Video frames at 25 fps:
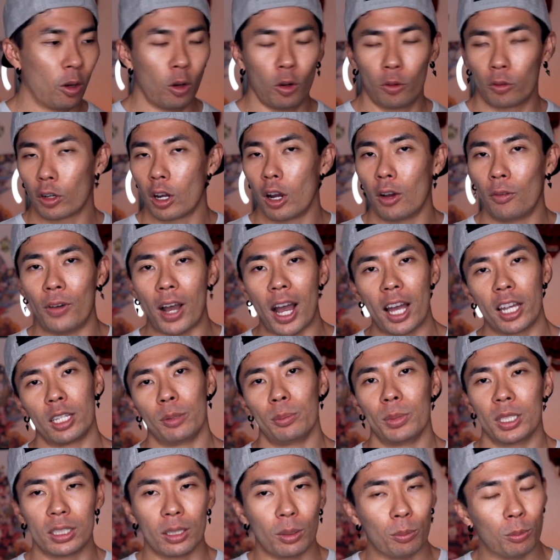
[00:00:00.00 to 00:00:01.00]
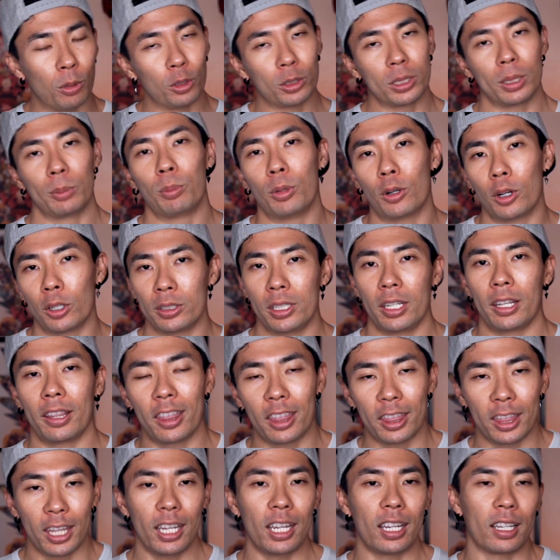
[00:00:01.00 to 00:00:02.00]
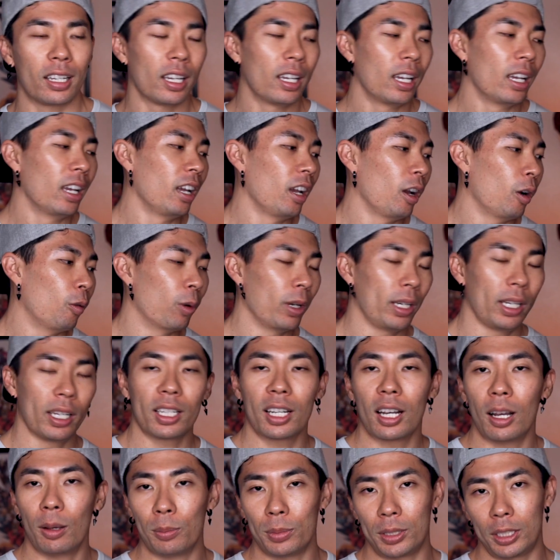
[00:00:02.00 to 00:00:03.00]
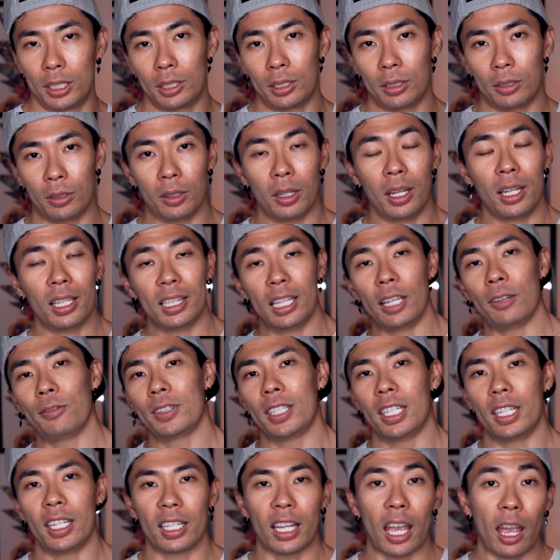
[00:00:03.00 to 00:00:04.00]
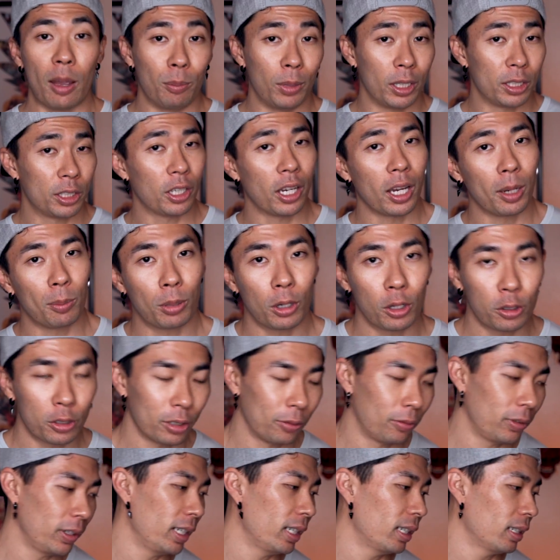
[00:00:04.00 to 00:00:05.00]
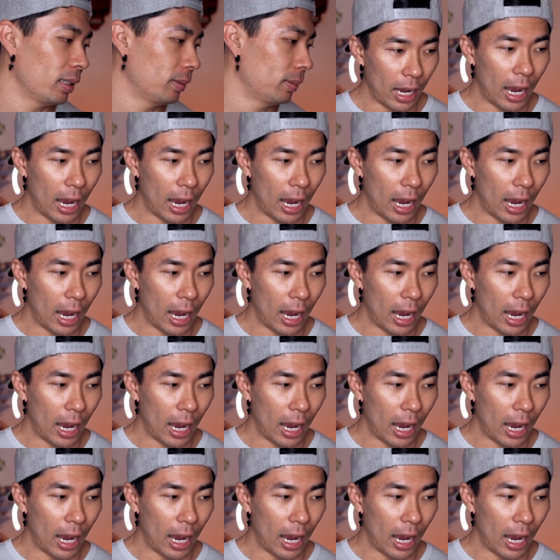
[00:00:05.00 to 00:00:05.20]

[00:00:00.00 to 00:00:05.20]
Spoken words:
overall volume is the most important thing when it comes to lifting and muscle hypertrophy.